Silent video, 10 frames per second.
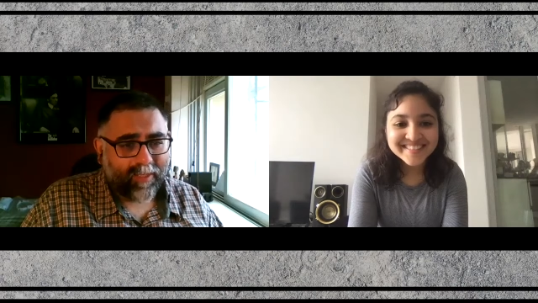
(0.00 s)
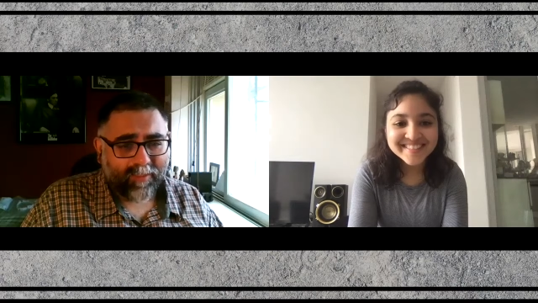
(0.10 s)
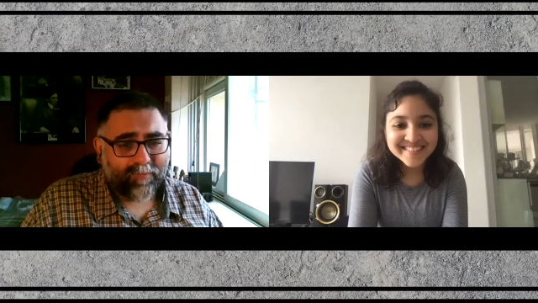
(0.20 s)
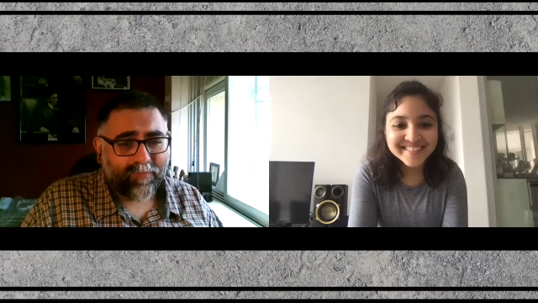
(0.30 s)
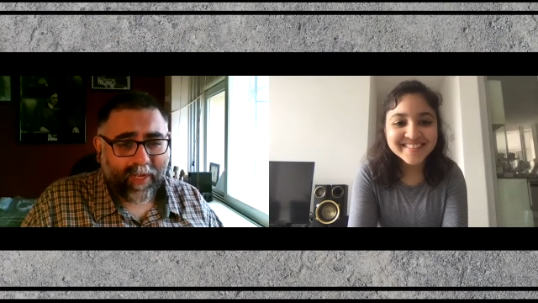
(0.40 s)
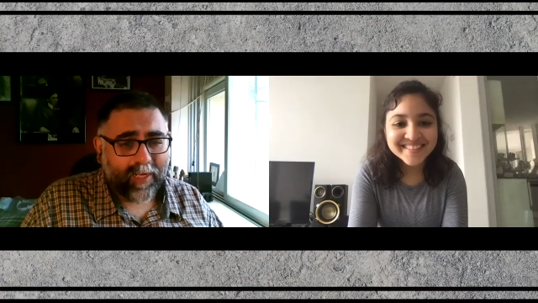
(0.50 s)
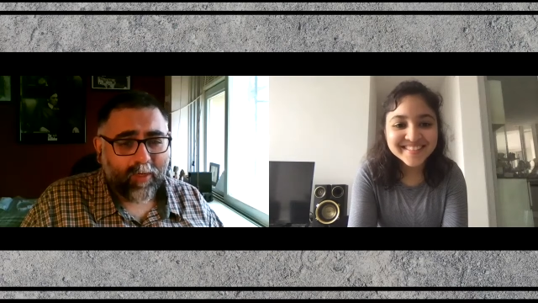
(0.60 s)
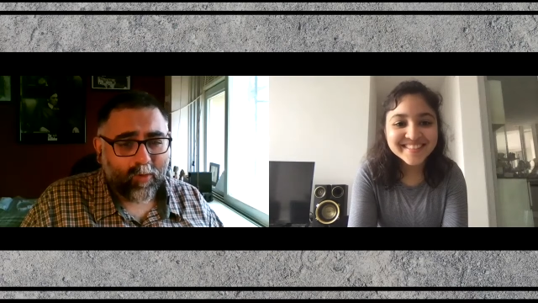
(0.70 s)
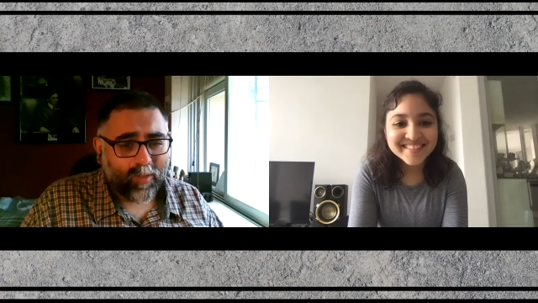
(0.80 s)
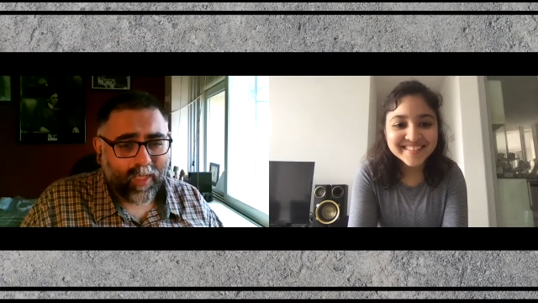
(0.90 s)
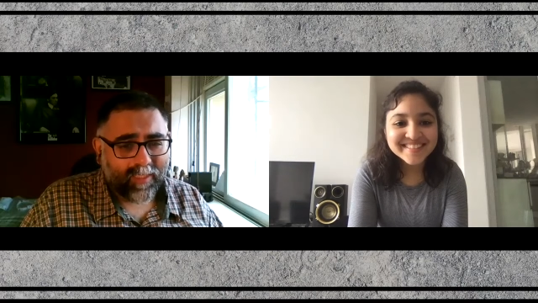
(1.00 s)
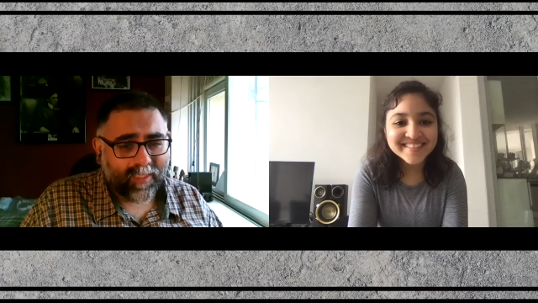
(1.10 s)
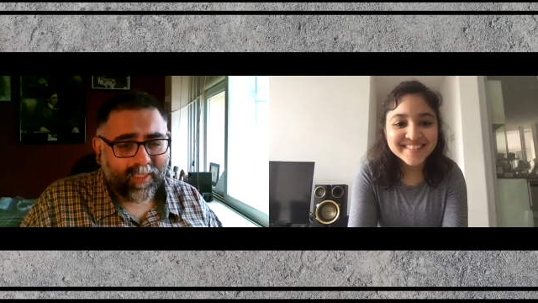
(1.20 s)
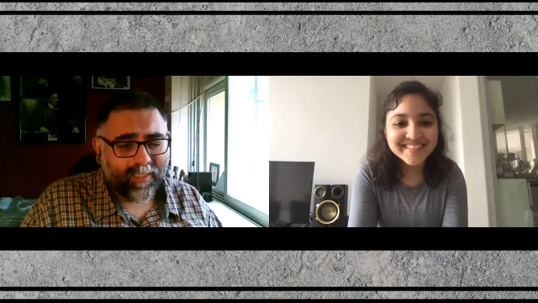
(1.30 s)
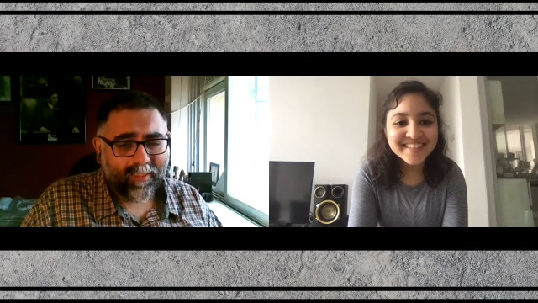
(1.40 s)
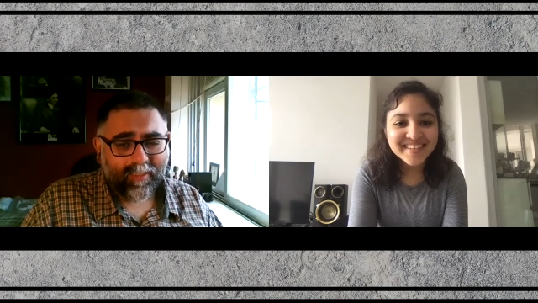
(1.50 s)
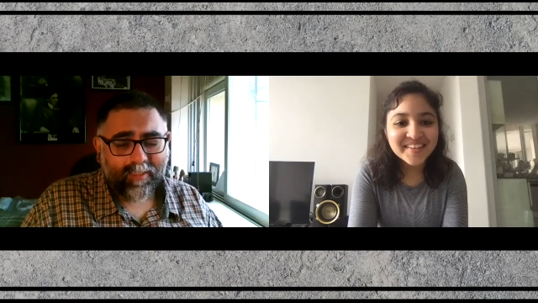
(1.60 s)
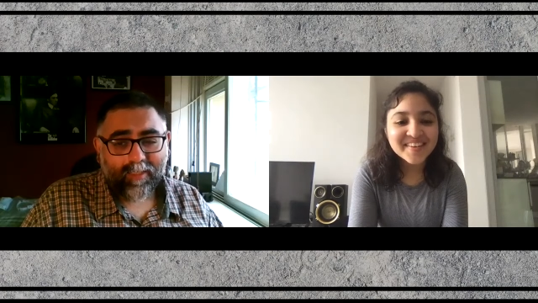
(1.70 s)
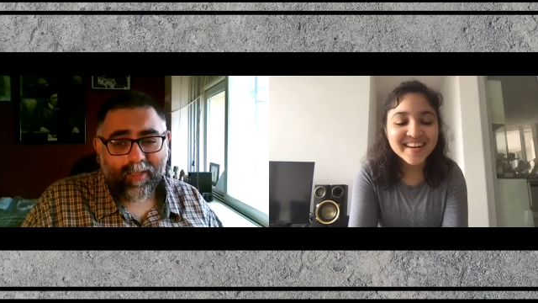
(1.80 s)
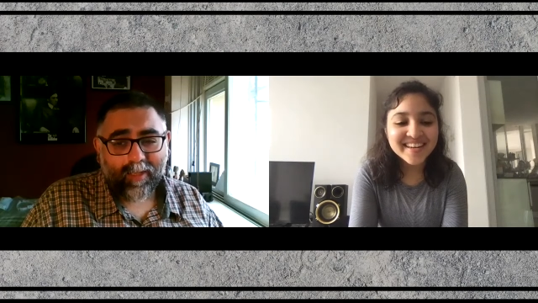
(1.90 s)
Speaker 1: there's a friend who's asking,
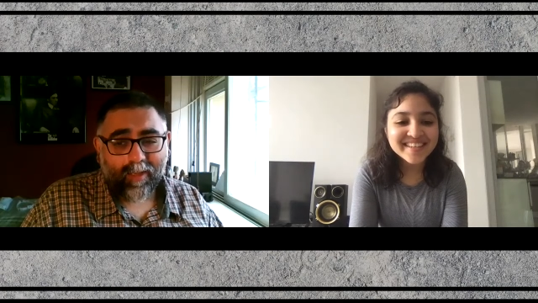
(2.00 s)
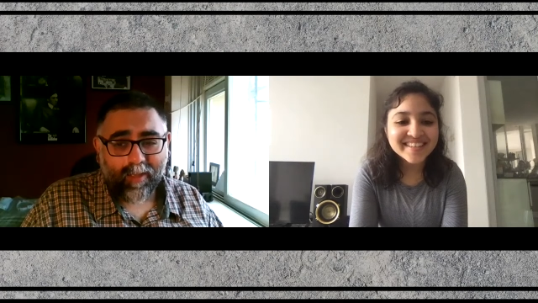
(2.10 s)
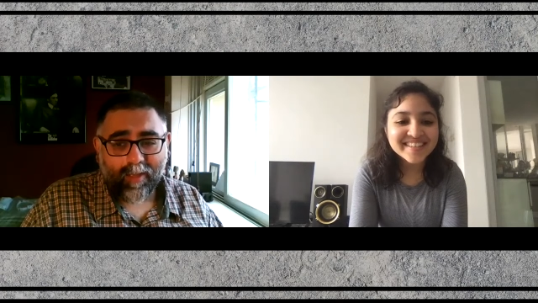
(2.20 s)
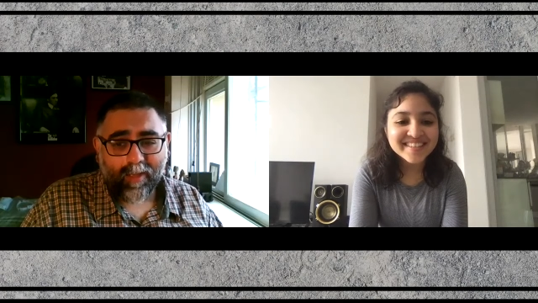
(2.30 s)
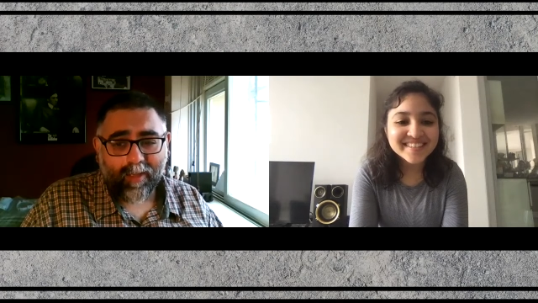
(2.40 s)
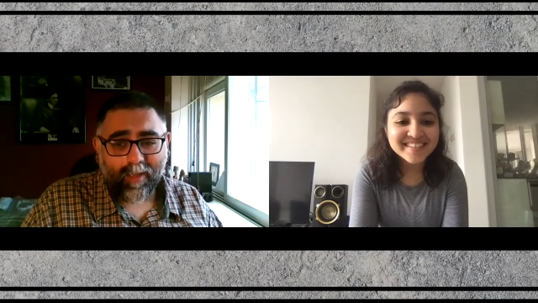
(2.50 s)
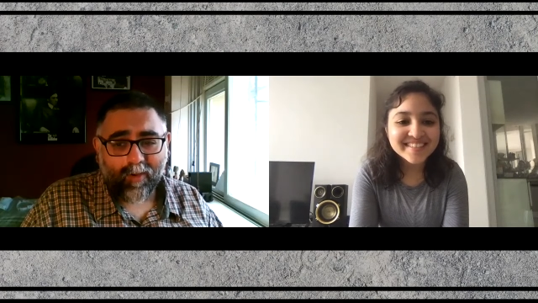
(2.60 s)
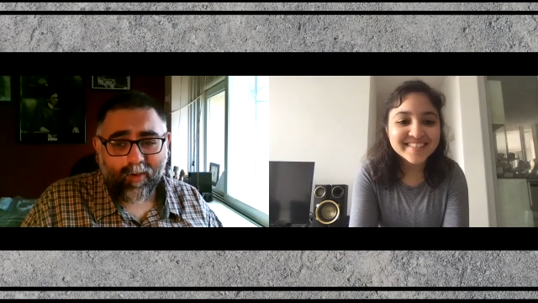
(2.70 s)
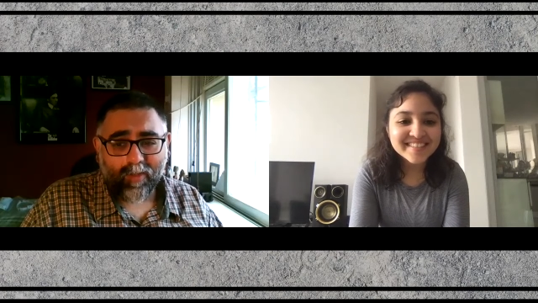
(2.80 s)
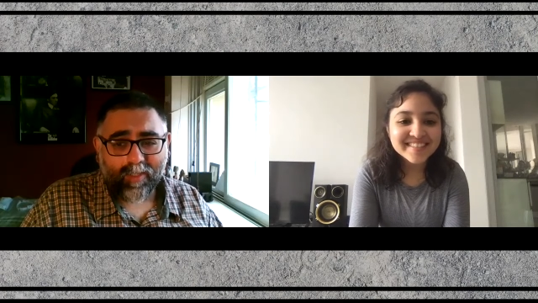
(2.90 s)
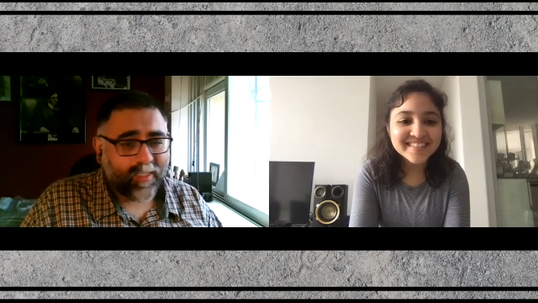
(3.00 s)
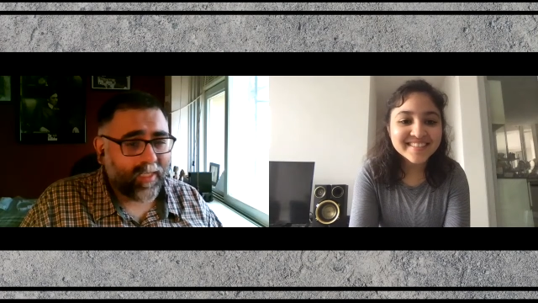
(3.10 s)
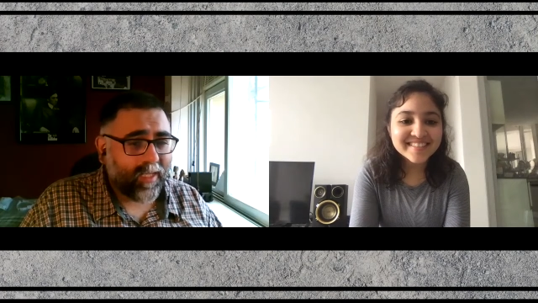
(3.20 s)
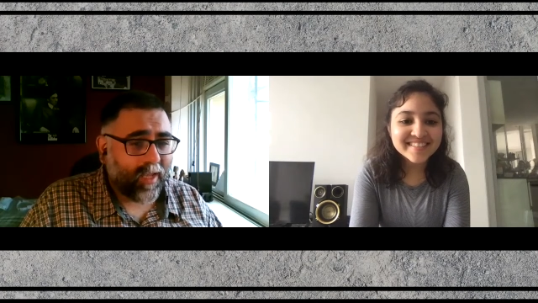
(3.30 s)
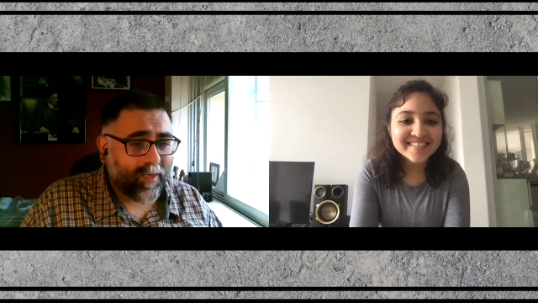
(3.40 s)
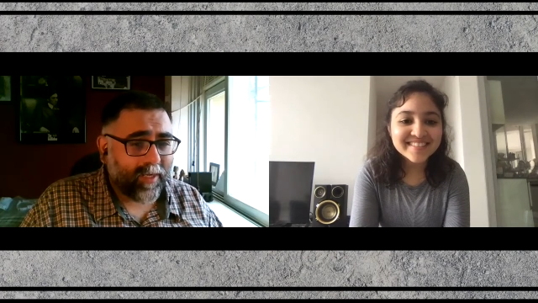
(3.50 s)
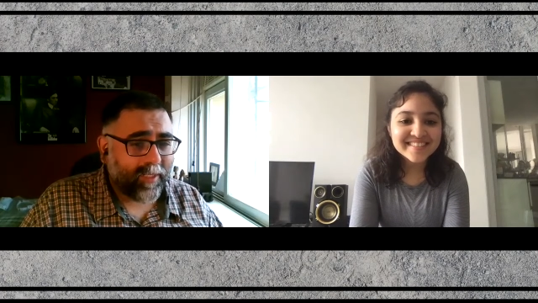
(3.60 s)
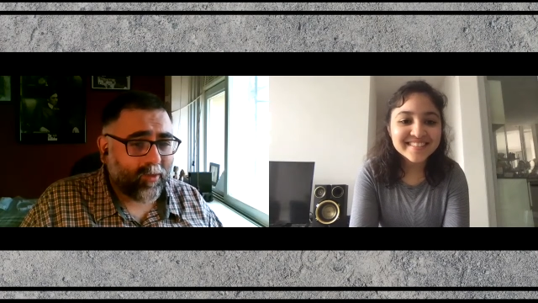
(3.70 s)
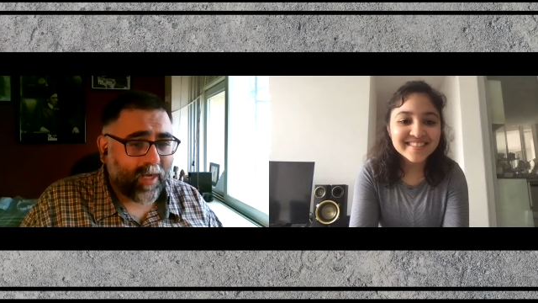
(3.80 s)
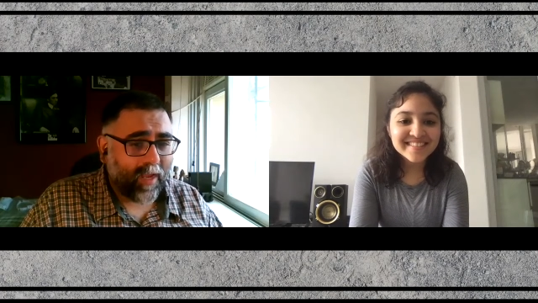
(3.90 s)
right? or c I'm getting
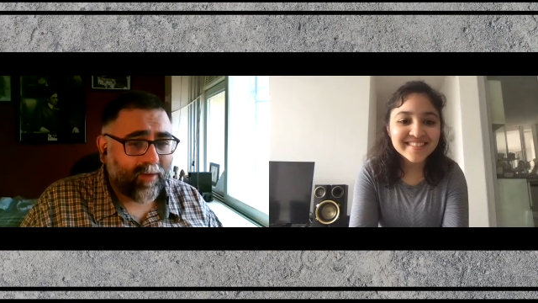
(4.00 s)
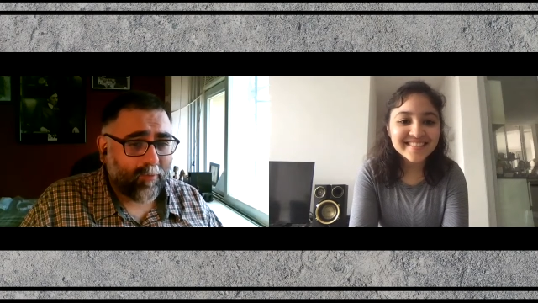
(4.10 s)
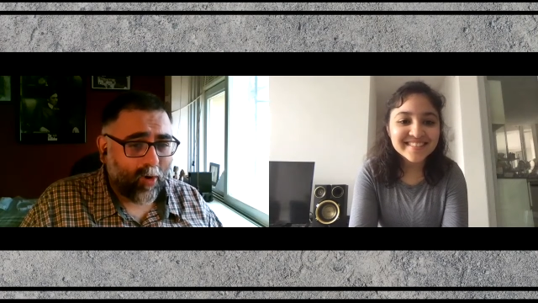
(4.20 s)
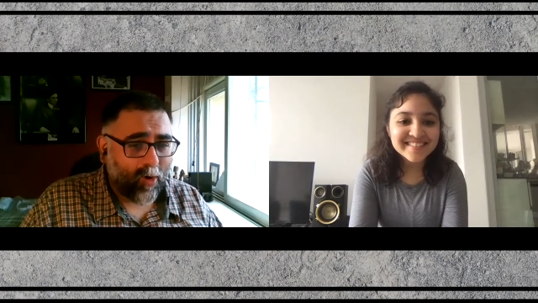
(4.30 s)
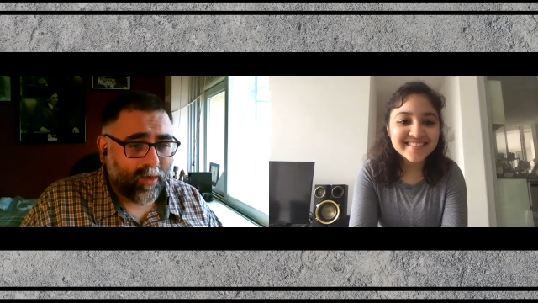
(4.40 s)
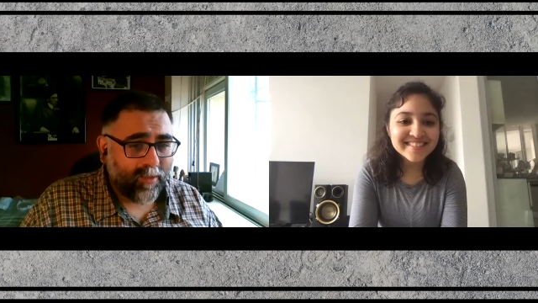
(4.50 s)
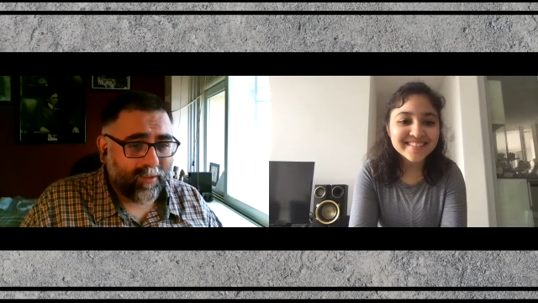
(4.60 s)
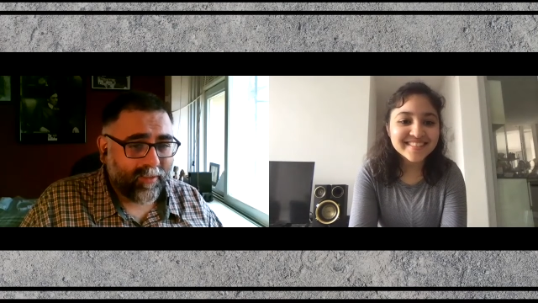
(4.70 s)
to travel abroad.